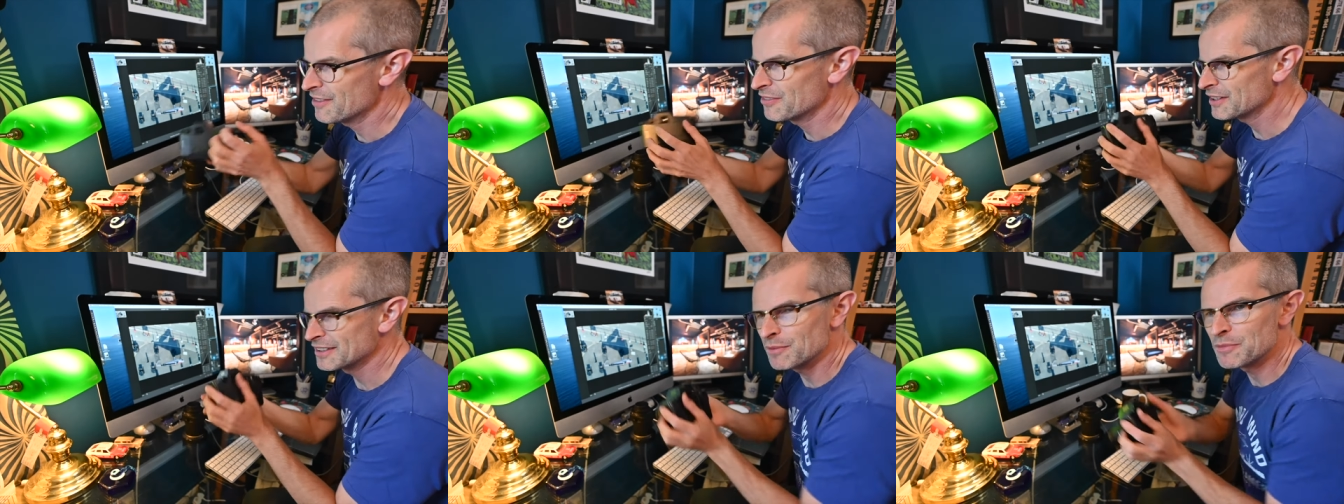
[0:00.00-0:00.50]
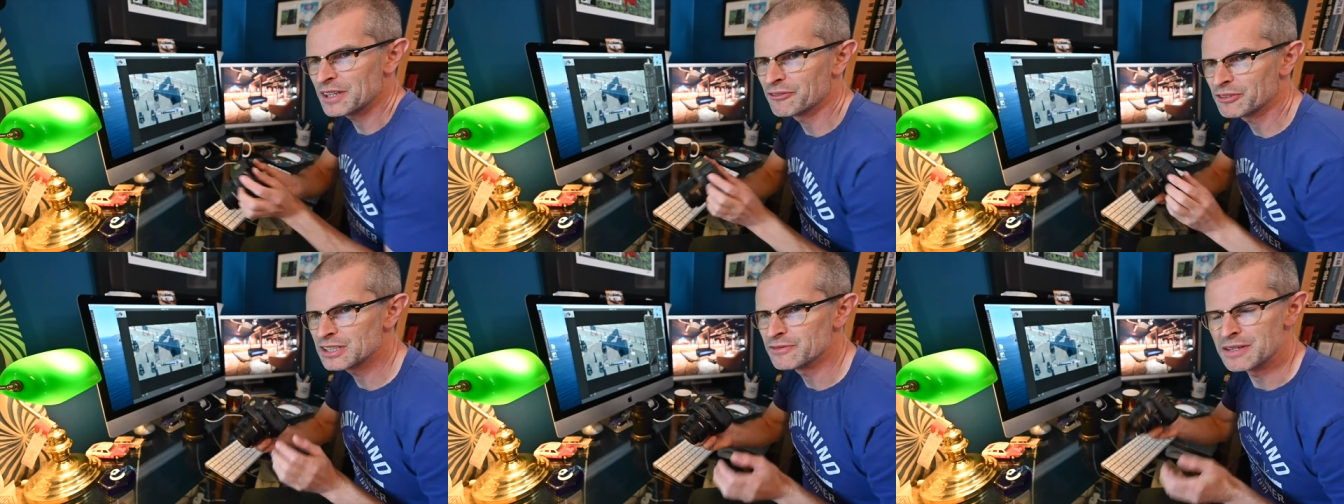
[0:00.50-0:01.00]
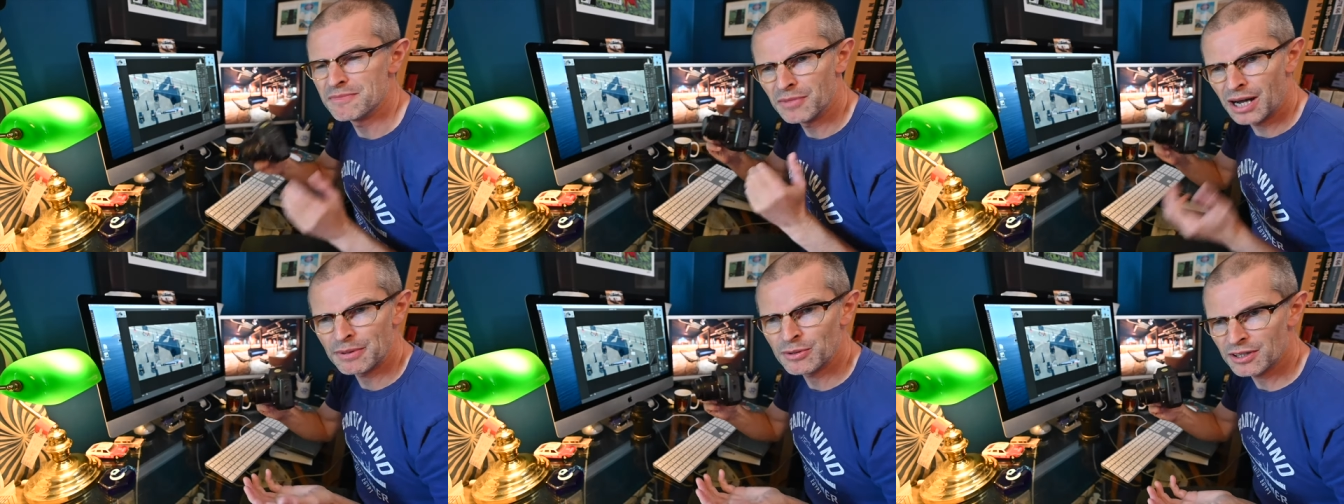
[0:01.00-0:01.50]
there's something in front of you that
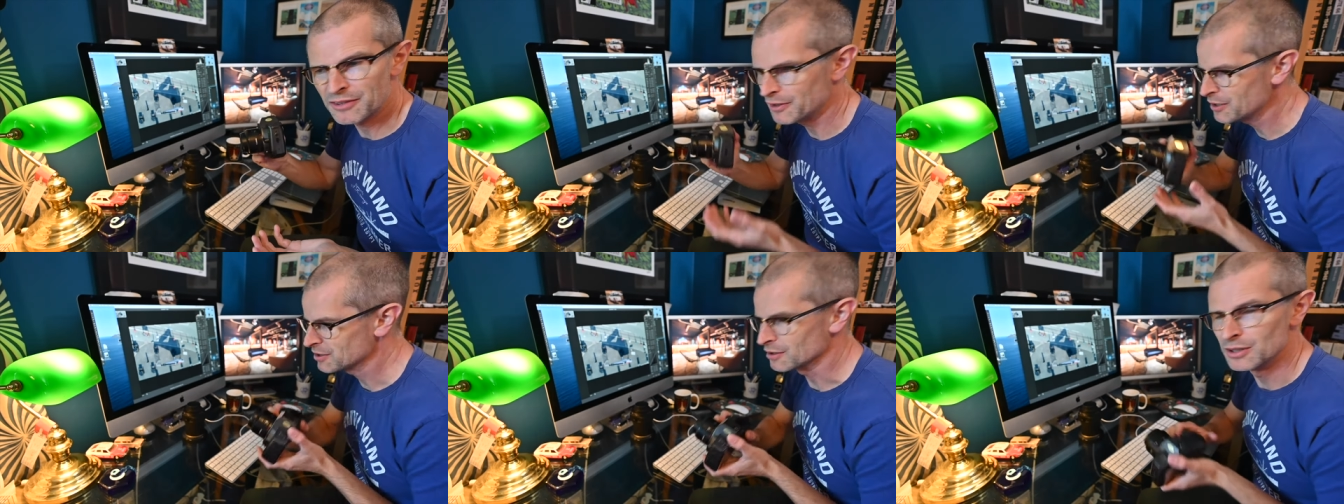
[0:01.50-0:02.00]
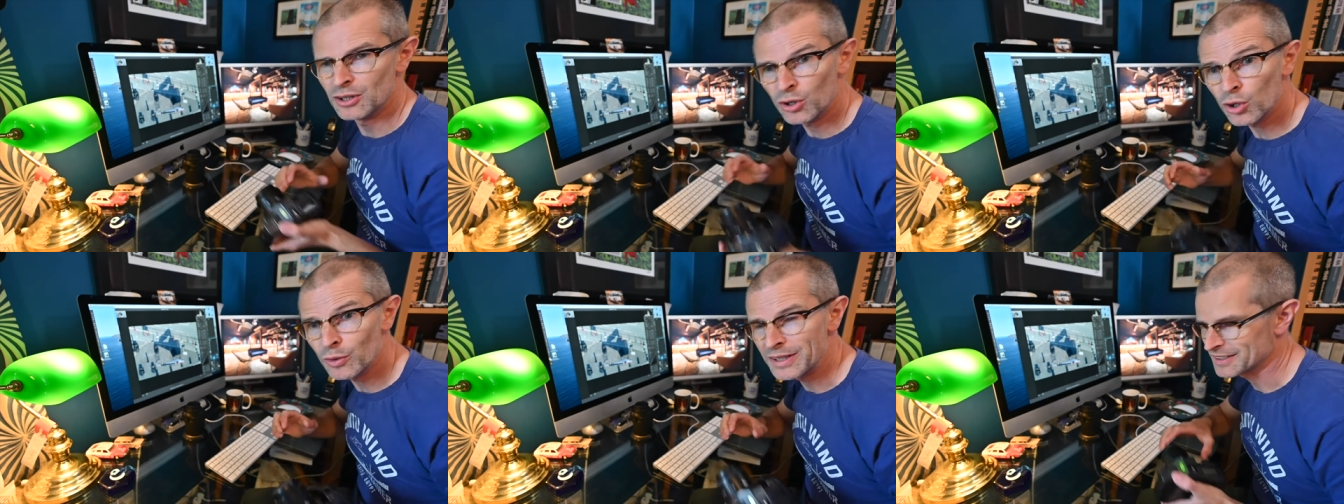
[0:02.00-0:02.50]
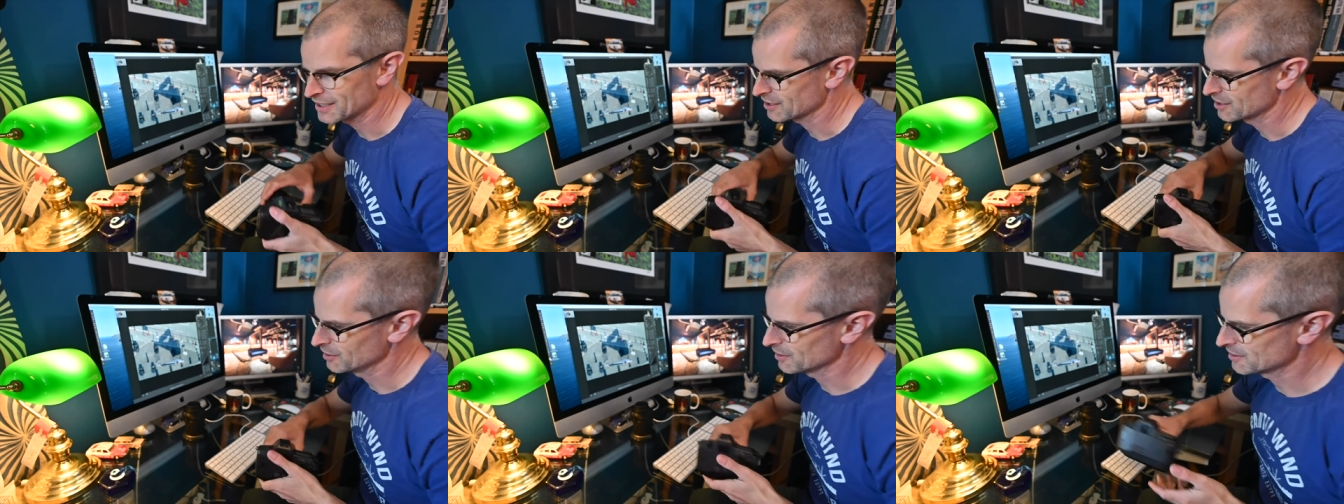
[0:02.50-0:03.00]
might be worth a photo. Always take the
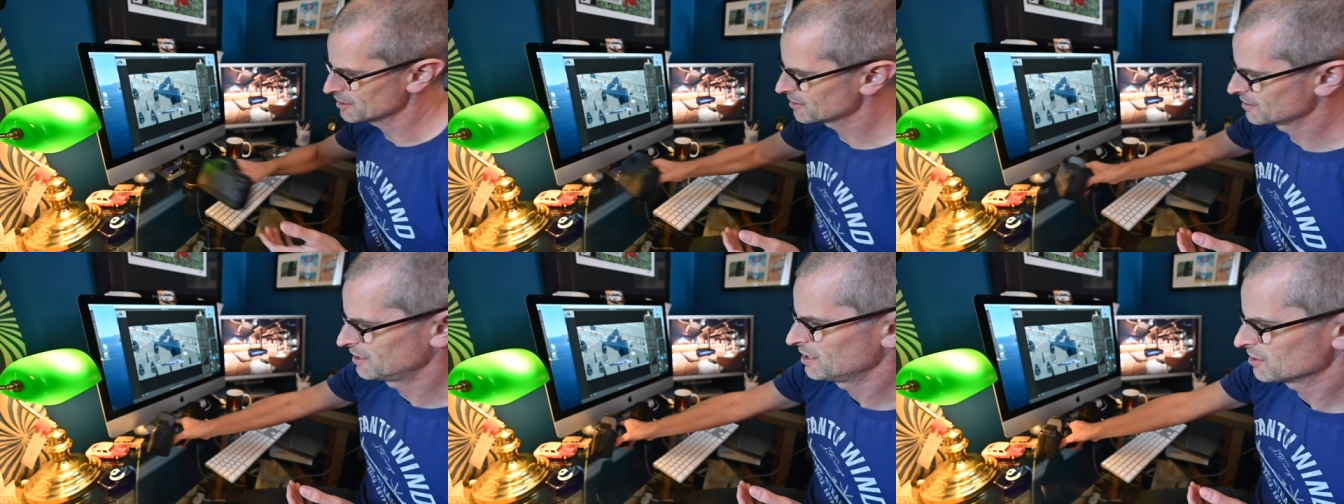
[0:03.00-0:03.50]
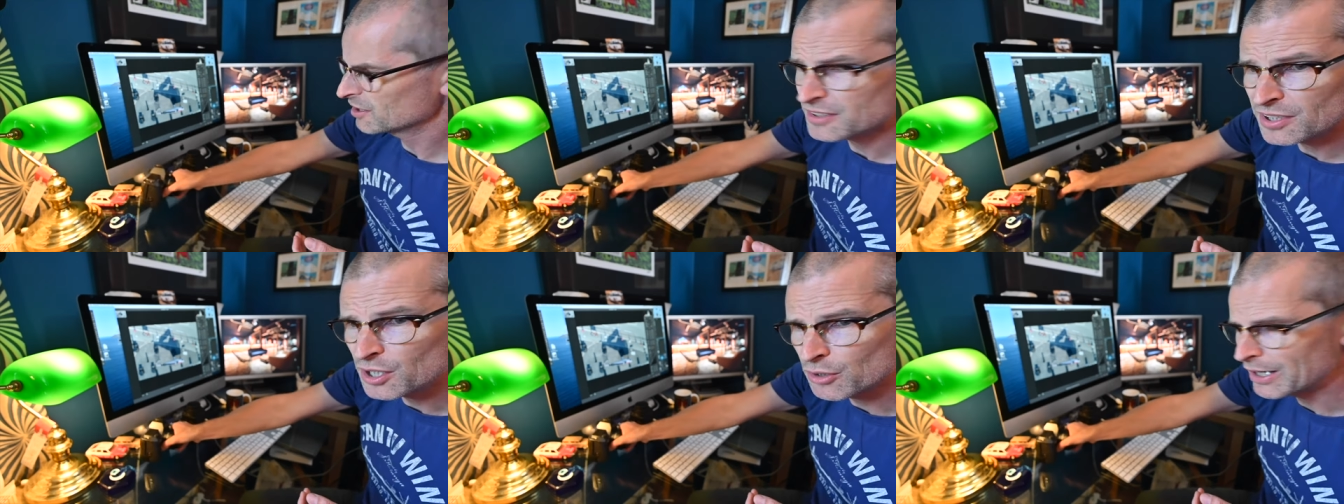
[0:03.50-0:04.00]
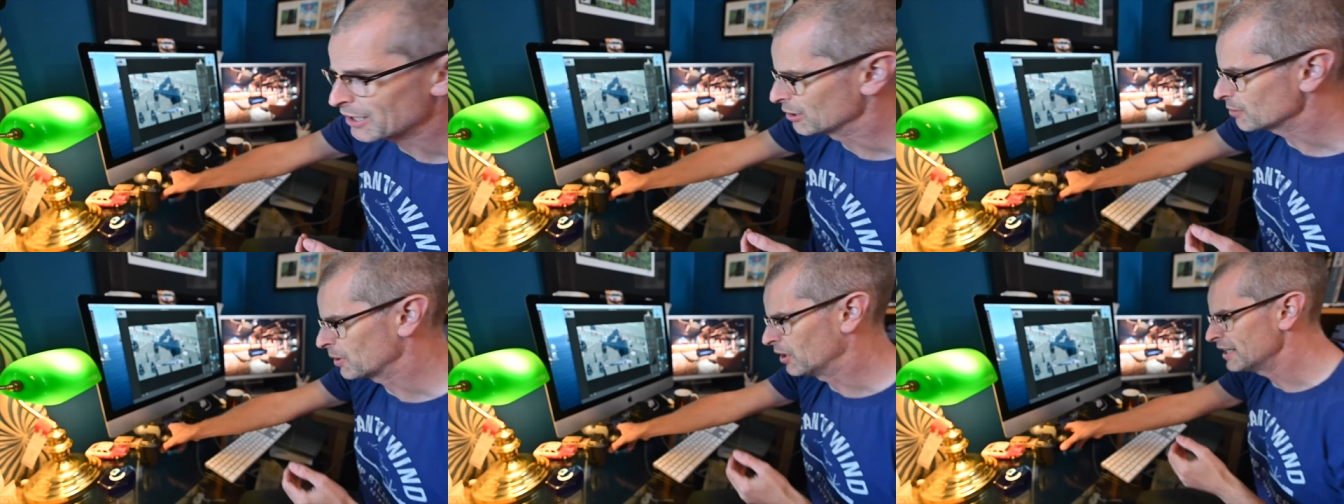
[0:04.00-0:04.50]
chance to just, just turn around,
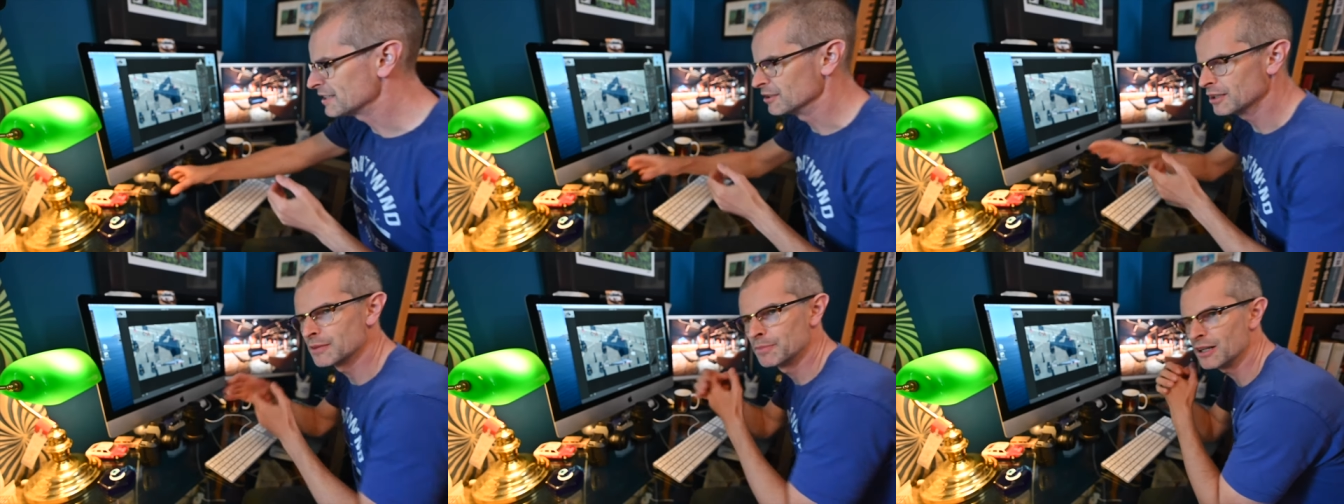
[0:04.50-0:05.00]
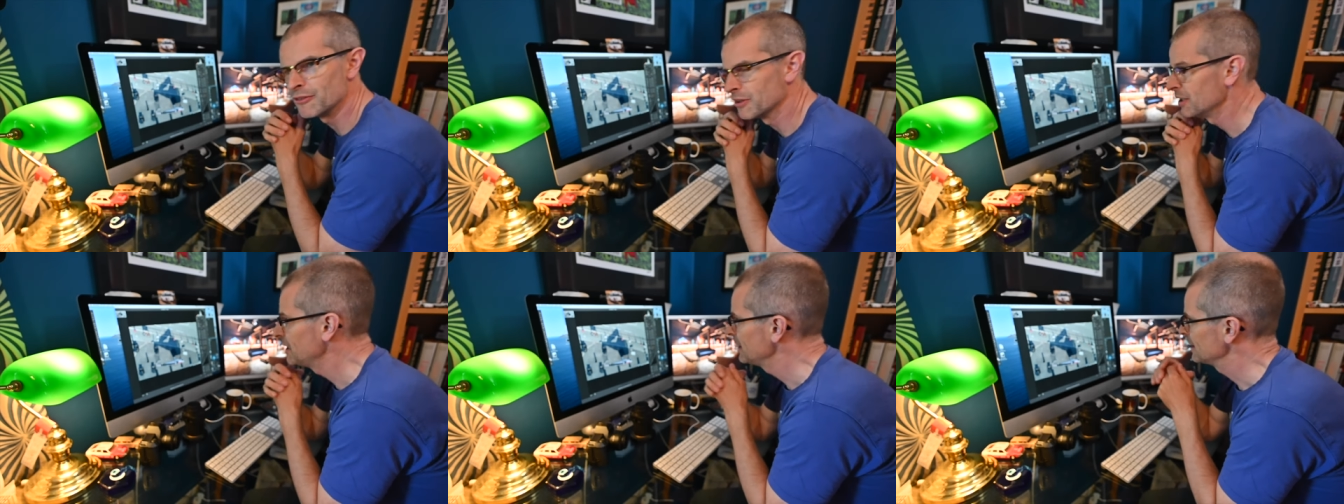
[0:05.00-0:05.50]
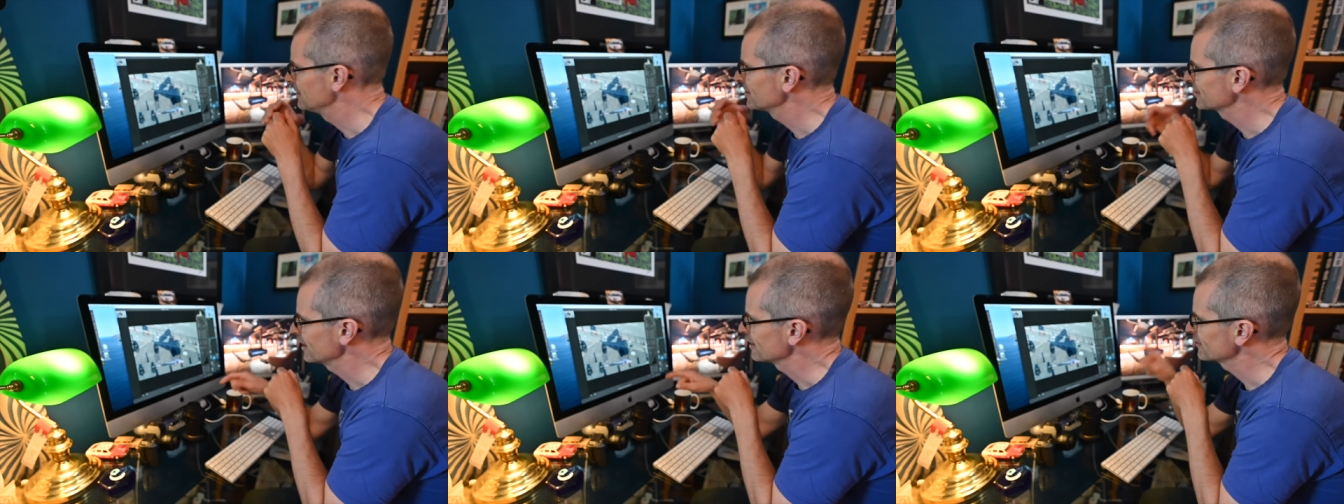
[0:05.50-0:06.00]
look behind you, look above. In this
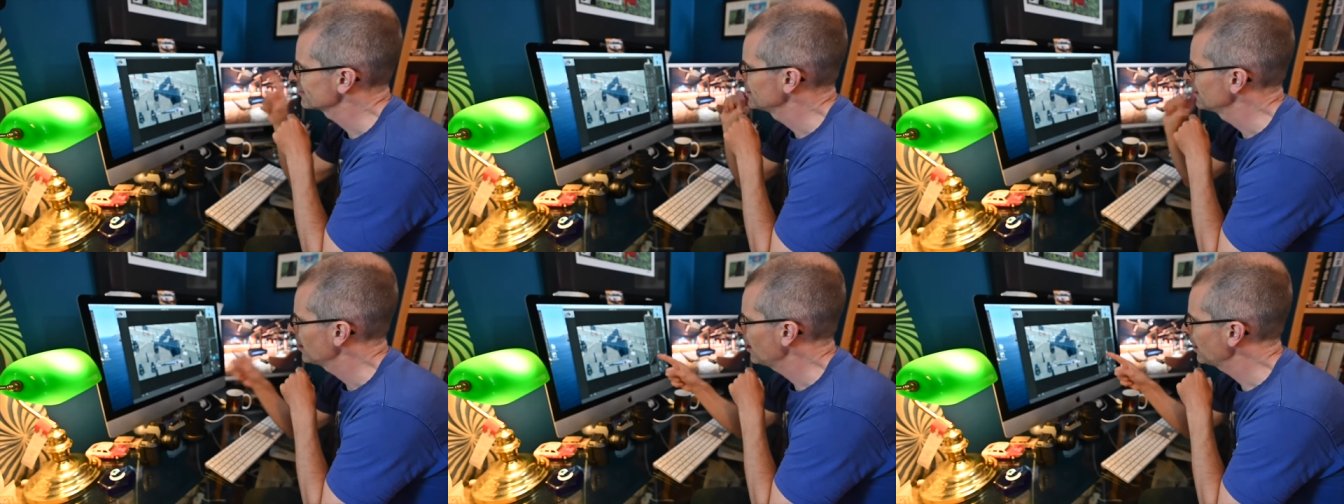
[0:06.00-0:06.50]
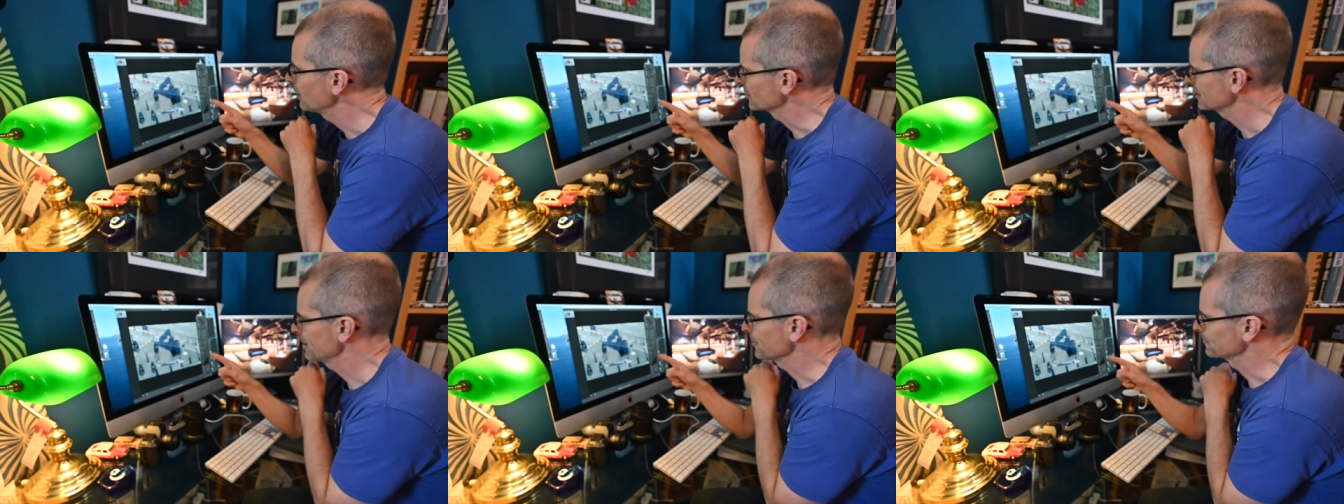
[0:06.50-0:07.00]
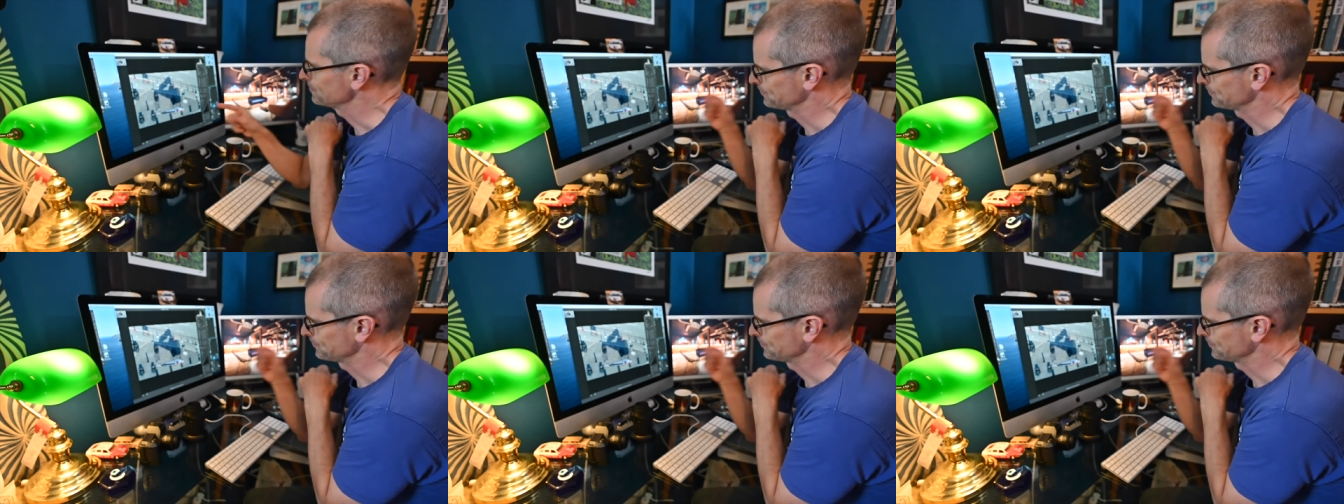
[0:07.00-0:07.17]
case, I looked down.